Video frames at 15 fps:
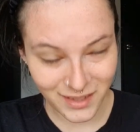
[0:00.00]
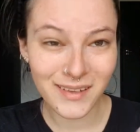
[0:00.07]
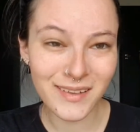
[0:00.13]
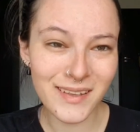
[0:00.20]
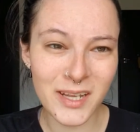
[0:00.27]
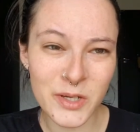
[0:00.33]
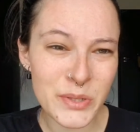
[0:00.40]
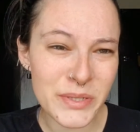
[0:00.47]

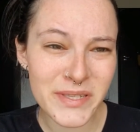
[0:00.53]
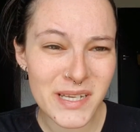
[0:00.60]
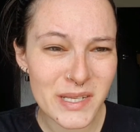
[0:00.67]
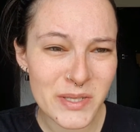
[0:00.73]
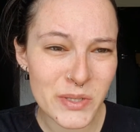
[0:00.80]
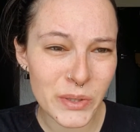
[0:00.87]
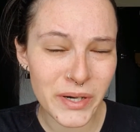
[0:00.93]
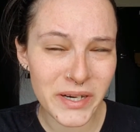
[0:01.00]
Interesting
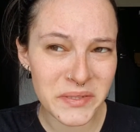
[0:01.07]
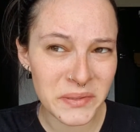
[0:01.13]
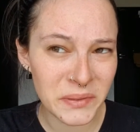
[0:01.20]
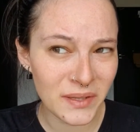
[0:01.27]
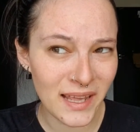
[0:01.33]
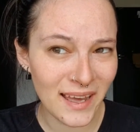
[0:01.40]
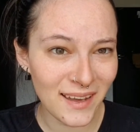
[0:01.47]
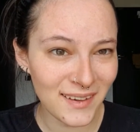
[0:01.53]
stories and all
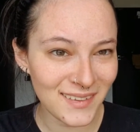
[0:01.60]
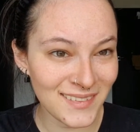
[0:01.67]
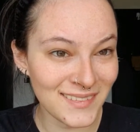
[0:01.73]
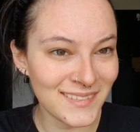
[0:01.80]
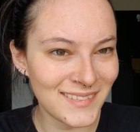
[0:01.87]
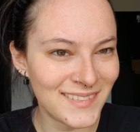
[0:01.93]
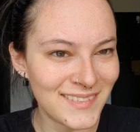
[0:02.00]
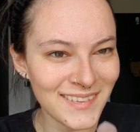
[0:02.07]
that.
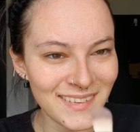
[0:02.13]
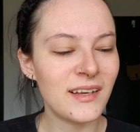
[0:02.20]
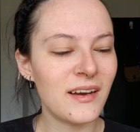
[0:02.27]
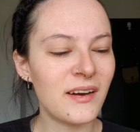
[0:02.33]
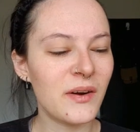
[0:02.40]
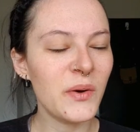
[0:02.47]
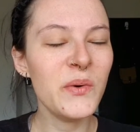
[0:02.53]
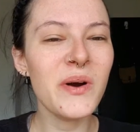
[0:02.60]

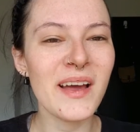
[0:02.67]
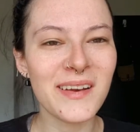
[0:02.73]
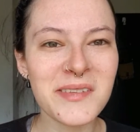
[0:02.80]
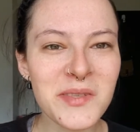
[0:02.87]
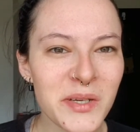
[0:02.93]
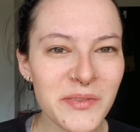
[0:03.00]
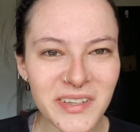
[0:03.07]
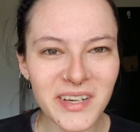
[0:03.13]
Oh, I just
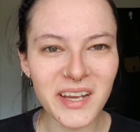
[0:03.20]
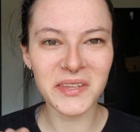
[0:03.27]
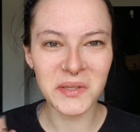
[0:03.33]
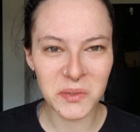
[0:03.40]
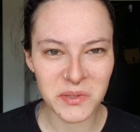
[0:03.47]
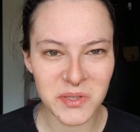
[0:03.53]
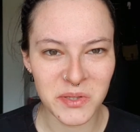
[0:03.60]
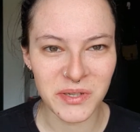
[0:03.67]
thought of another cool
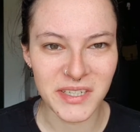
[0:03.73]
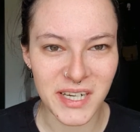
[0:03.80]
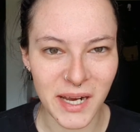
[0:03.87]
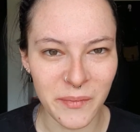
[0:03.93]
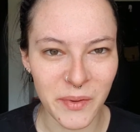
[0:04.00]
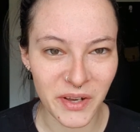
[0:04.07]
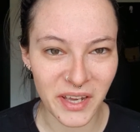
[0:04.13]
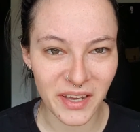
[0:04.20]
story time.
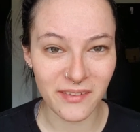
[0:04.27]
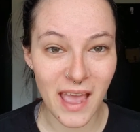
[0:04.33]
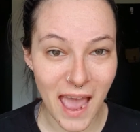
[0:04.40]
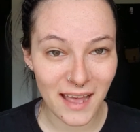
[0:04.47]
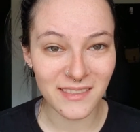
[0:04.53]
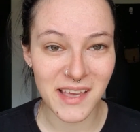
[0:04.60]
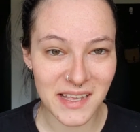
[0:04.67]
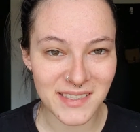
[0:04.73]
Okay,
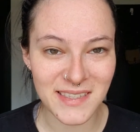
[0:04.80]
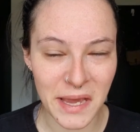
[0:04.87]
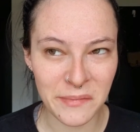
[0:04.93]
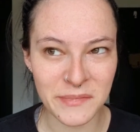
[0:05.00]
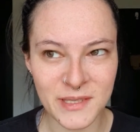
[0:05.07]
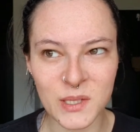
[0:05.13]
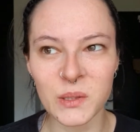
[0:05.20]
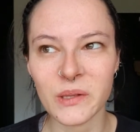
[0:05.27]
at that same
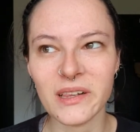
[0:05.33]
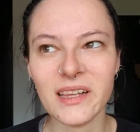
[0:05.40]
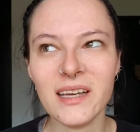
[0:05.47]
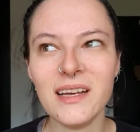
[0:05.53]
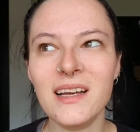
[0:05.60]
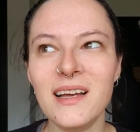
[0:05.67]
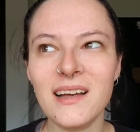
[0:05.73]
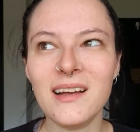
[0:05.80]
school.
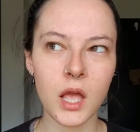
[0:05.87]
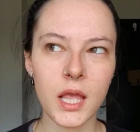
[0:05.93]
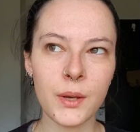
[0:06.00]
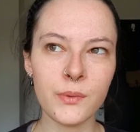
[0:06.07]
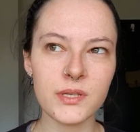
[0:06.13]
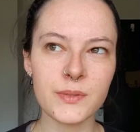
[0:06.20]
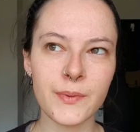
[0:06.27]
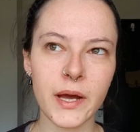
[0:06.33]
It
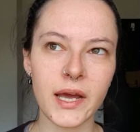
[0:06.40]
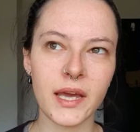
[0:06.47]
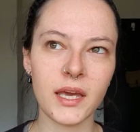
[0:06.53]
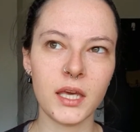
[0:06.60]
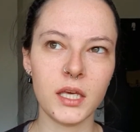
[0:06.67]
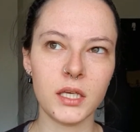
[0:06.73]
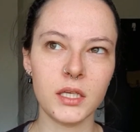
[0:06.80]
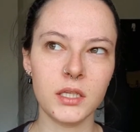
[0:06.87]
was
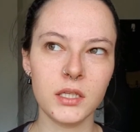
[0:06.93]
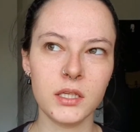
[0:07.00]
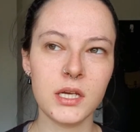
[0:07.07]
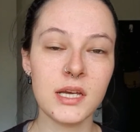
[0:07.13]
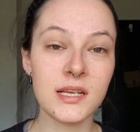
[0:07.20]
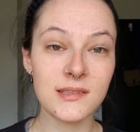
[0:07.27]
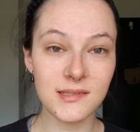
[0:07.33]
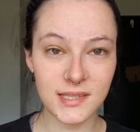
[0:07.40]
my
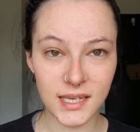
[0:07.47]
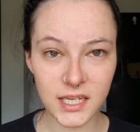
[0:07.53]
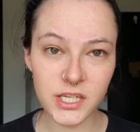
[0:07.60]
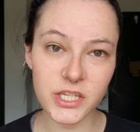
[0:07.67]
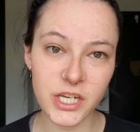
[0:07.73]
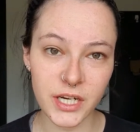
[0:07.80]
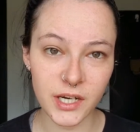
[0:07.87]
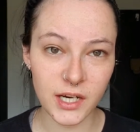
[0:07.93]
second
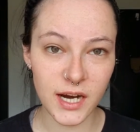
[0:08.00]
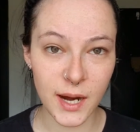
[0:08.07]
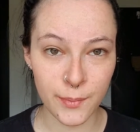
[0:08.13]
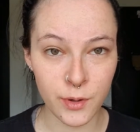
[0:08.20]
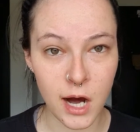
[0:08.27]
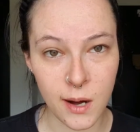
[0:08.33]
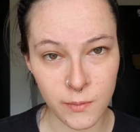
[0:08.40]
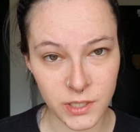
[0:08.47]
year at
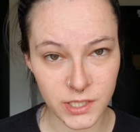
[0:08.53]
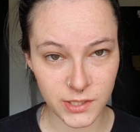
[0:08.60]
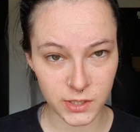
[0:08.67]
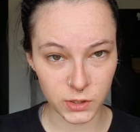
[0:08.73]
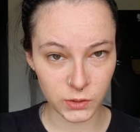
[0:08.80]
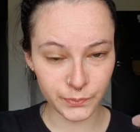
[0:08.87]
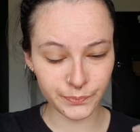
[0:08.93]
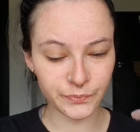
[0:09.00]
primary
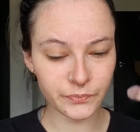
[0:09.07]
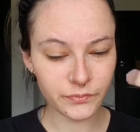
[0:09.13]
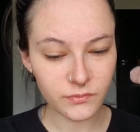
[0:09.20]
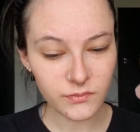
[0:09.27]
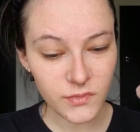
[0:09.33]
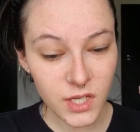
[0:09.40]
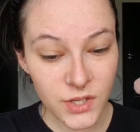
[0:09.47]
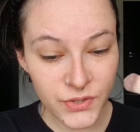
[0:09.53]
school.
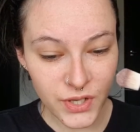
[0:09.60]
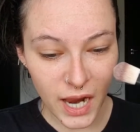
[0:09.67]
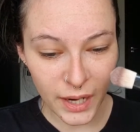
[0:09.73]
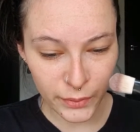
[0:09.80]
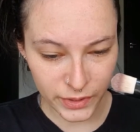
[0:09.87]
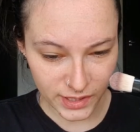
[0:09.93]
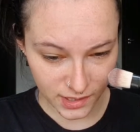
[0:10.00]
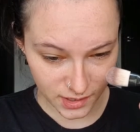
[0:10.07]
So I
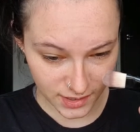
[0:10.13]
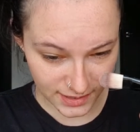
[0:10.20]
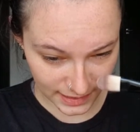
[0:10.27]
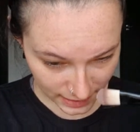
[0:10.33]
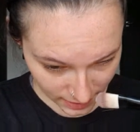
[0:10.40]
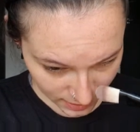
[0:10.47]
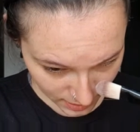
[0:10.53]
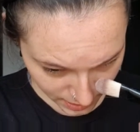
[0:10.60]
was
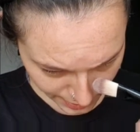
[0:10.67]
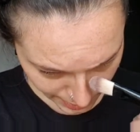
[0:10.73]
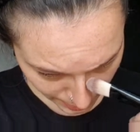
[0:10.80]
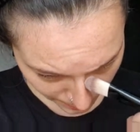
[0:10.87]
6.